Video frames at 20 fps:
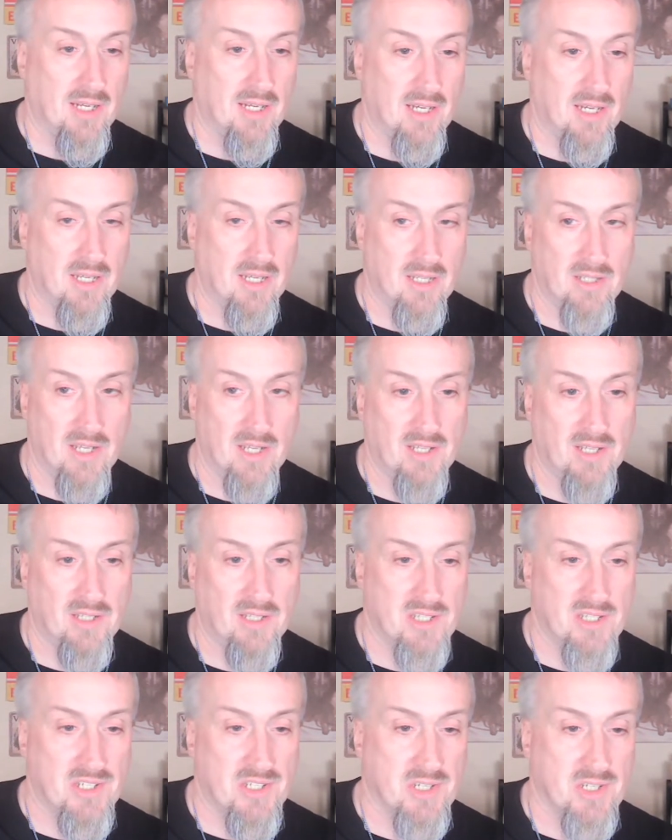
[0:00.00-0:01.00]
and the
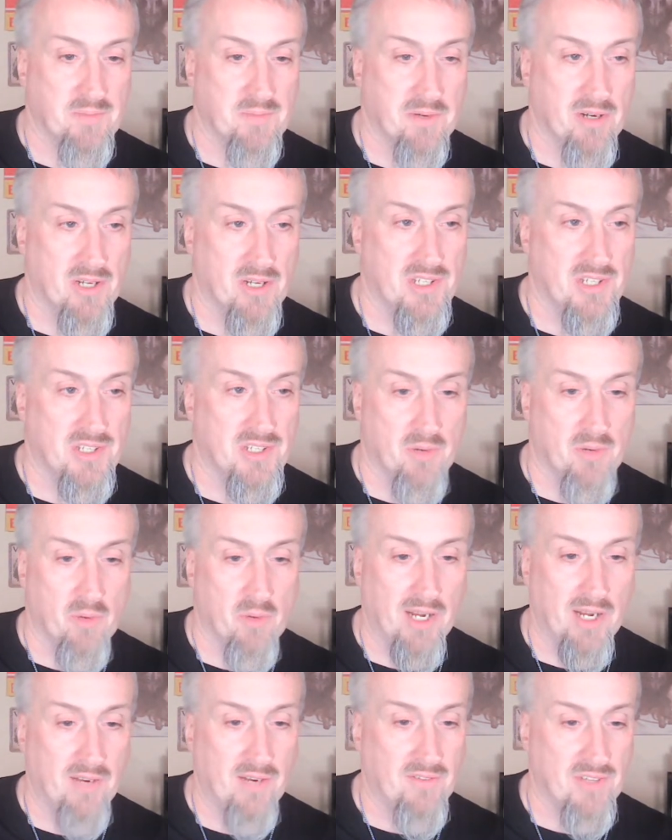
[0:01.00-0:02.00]
atheist experience is they're
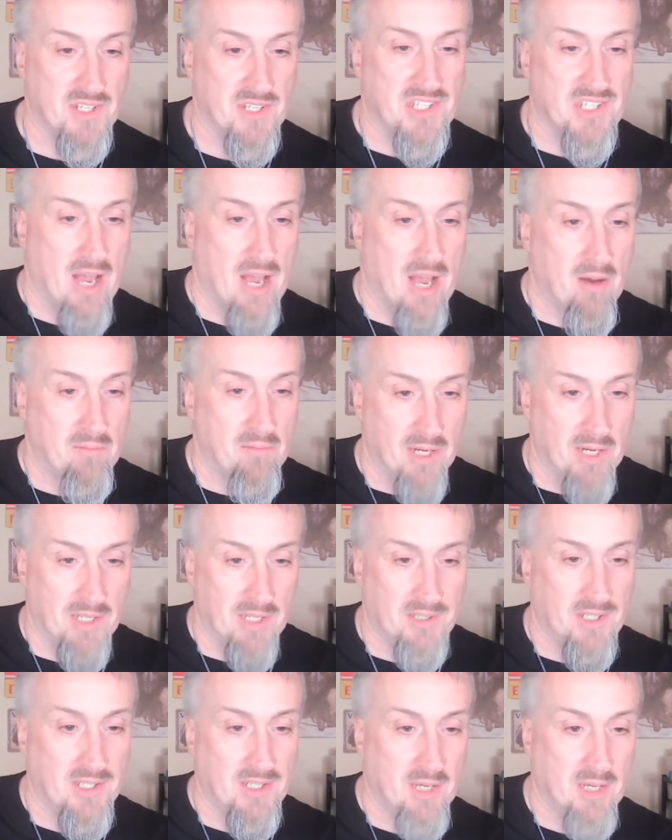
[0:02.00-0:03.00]
waiting for the
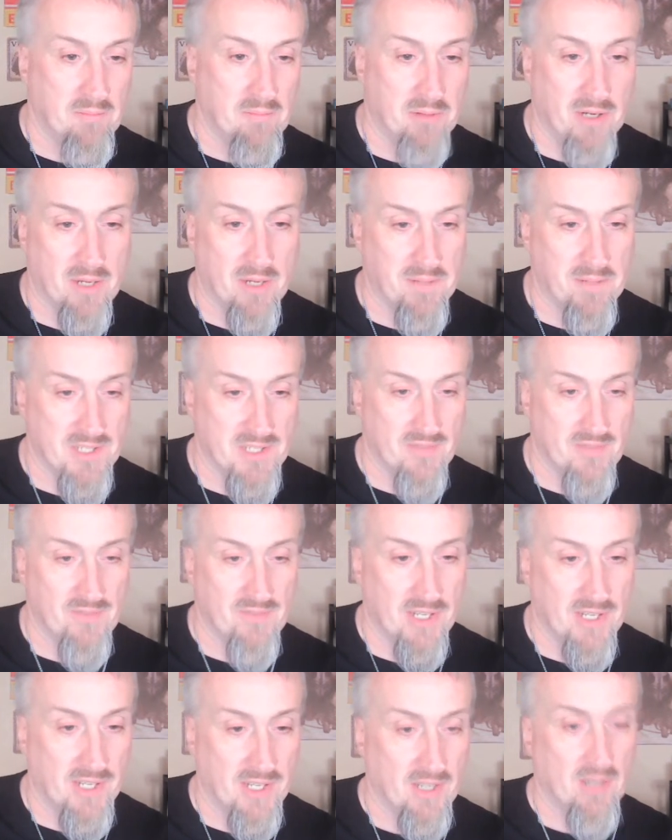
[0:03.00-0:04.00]
soundbite that you can put up as a
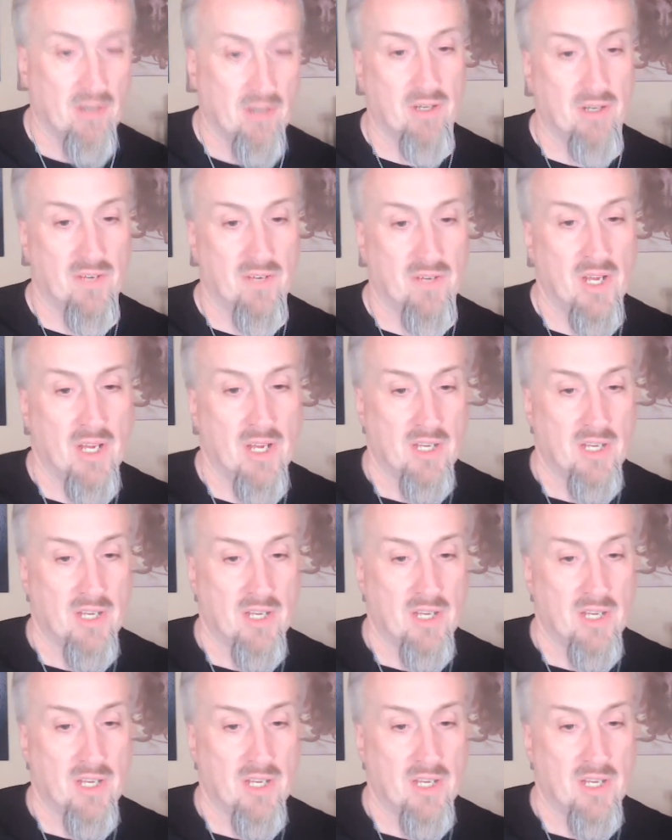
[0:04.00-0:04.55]
video of,